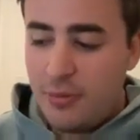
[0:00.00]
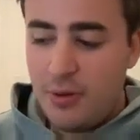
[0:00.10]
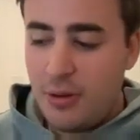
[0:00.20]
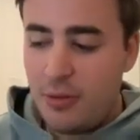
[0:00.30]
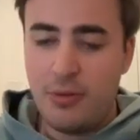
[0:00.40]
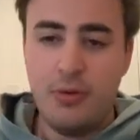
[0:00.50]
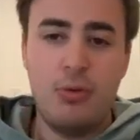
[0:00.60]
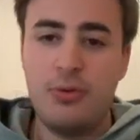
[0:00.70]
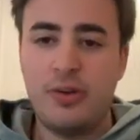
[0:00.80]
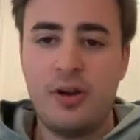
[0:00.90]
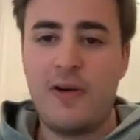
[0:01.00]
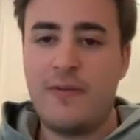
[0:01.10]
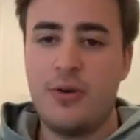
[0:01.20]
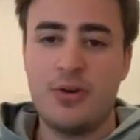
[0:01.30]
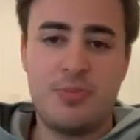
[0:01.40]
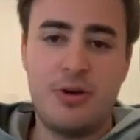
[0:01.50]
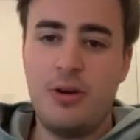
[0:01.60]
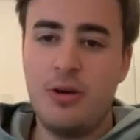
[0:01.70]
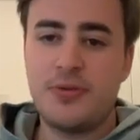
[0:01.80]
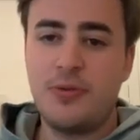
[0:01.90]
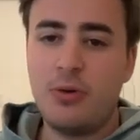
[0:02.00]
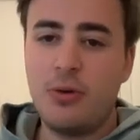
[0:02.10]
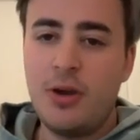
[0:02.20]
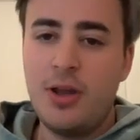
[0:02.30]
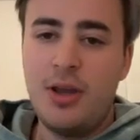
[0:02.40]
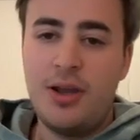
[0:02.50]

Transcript: the North Star every entrepreneur looks for.